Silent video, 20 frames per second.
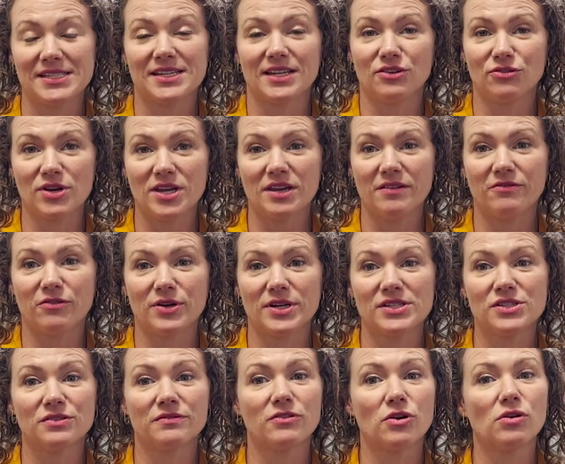is that creaky
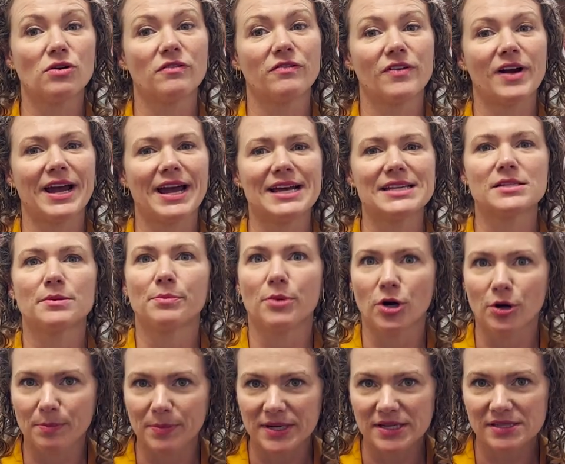voice or vocal fry has a
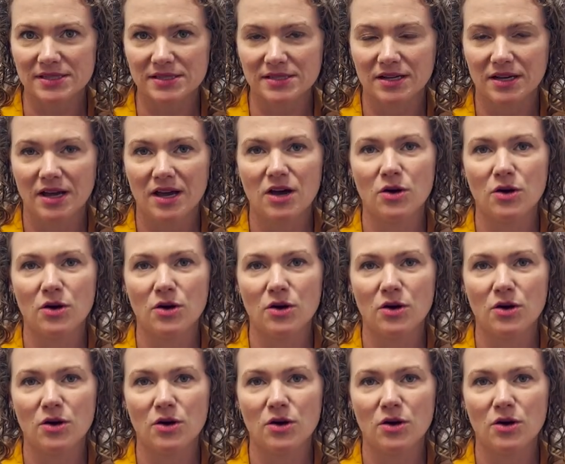purpose,